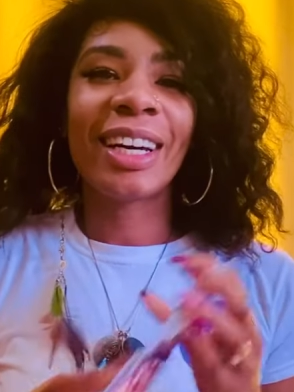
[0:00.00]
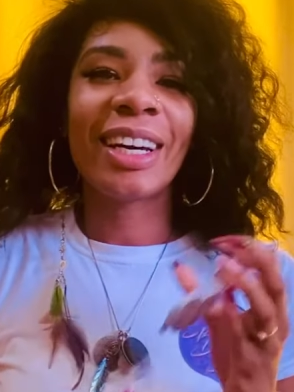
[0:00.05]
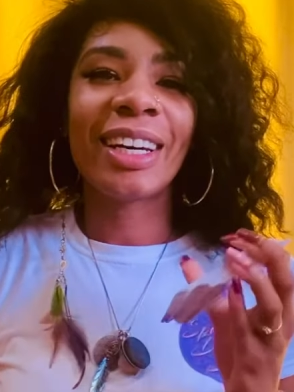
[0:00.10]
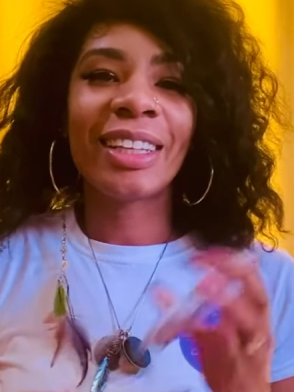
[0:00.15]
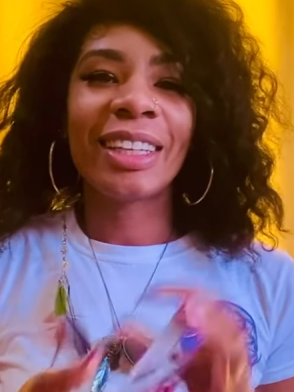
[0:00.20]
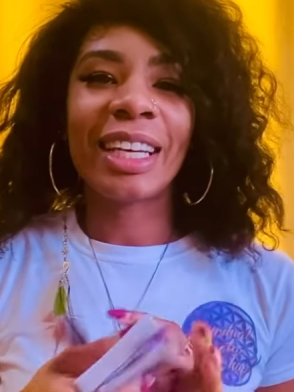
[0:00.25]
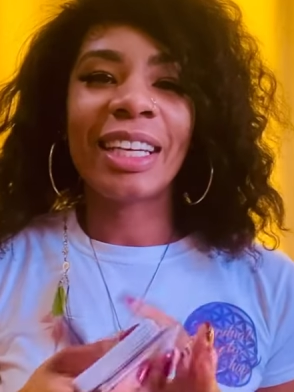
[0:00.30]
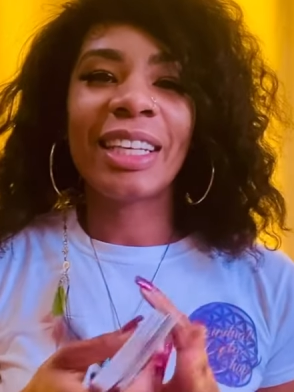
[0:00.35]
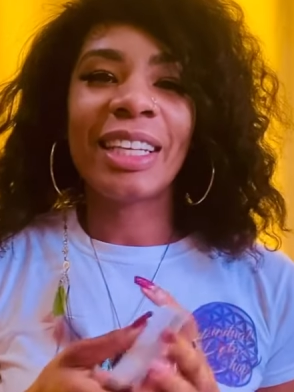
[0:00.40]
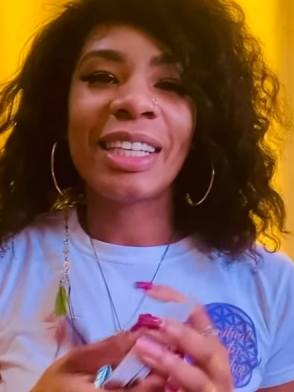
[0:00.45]

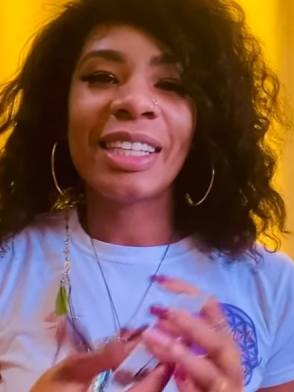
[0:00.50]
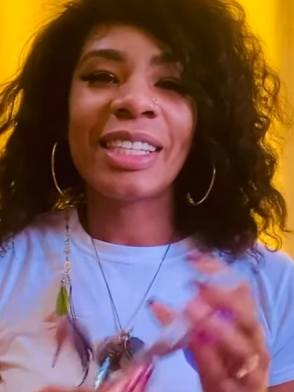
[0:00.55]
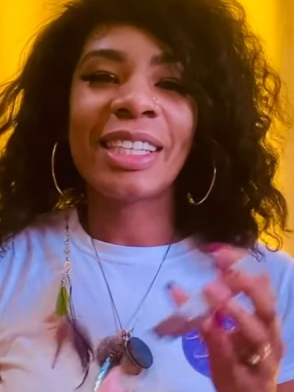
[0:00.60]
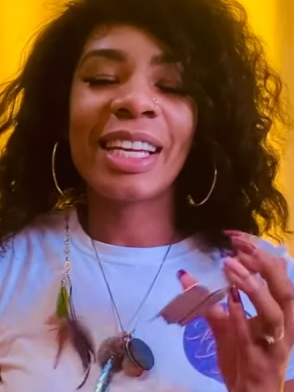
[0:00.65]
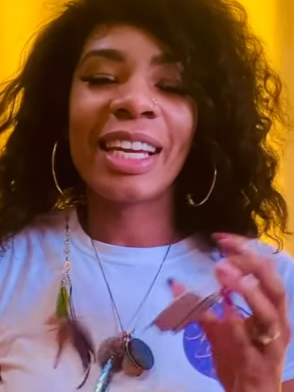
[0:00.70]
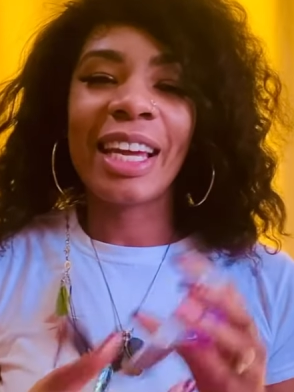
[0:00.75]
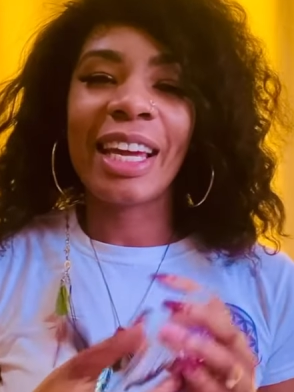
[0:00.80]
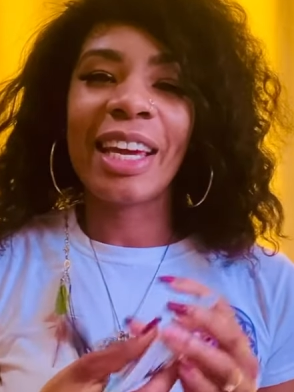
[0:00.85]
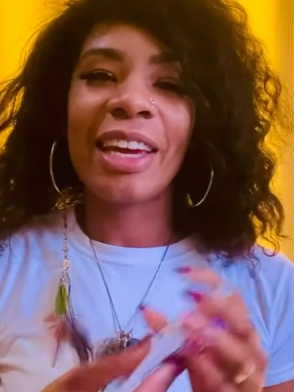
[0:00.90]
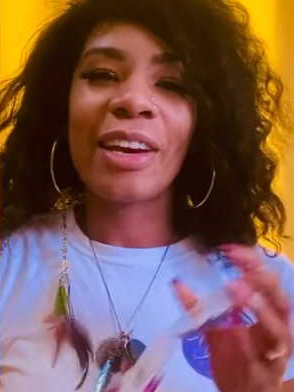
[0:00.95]
they need to
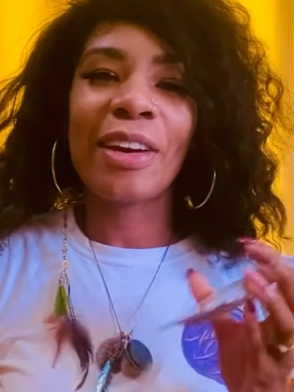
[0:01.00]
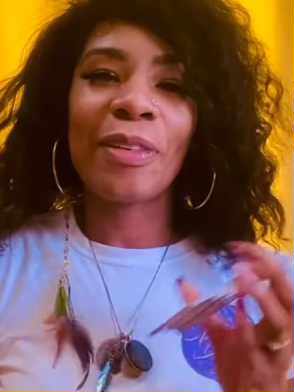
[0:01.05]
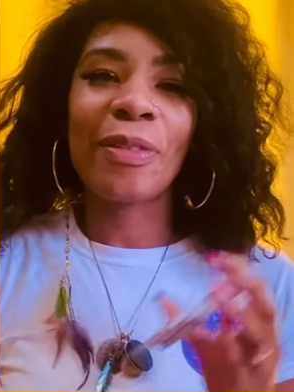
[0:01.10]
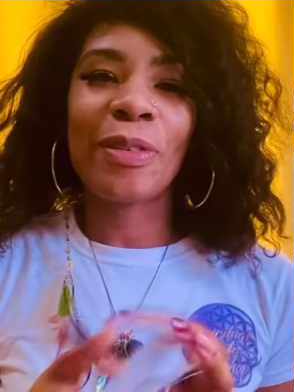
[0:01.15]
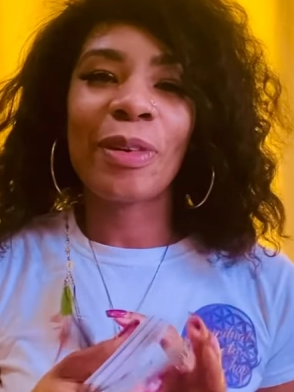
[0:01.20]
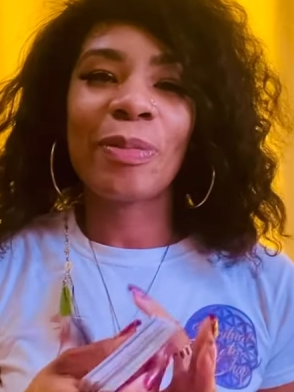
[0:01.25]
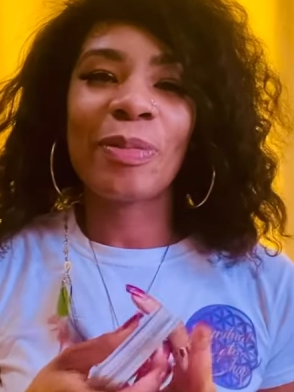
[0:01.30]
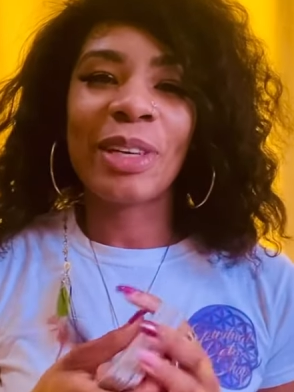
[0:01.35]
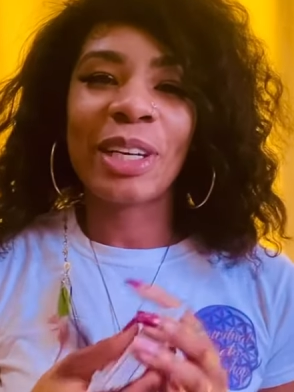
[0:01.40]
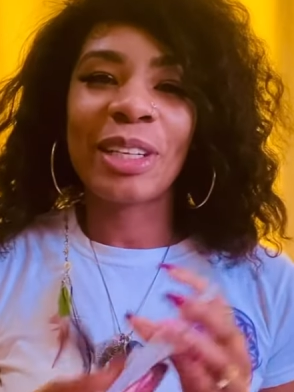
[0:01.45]
hear
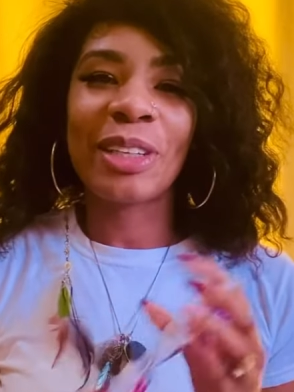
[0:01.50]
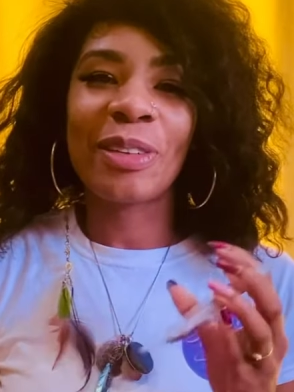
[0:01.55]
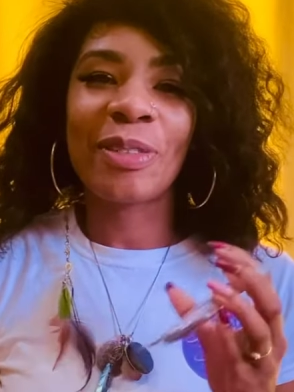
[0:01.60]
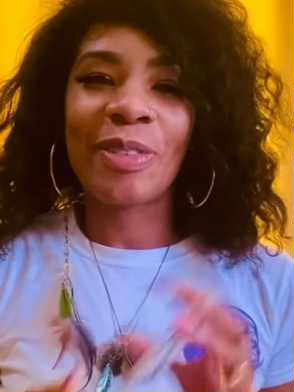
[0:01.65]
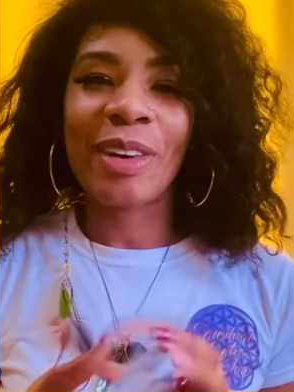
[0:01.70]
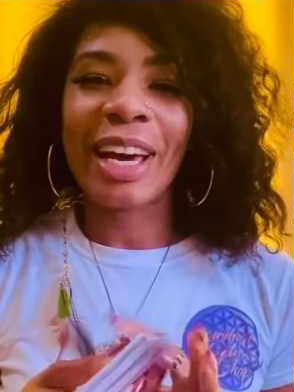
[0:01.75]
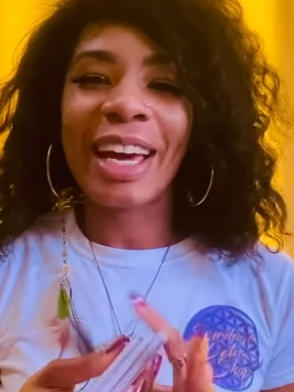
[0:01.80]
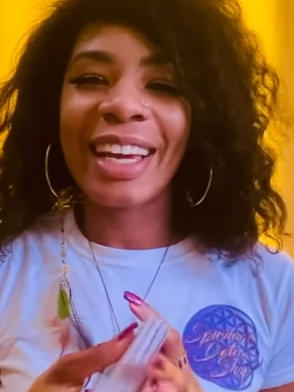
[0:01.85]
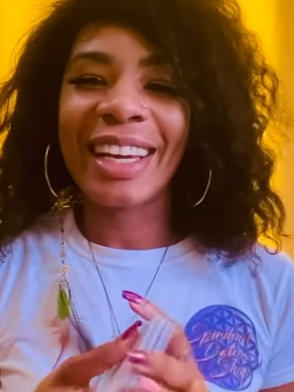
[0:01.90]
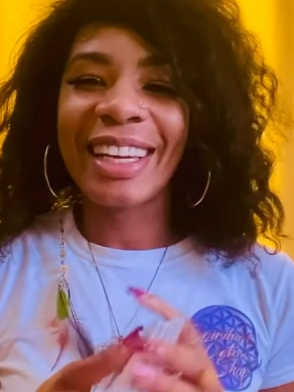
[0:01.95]
from their divine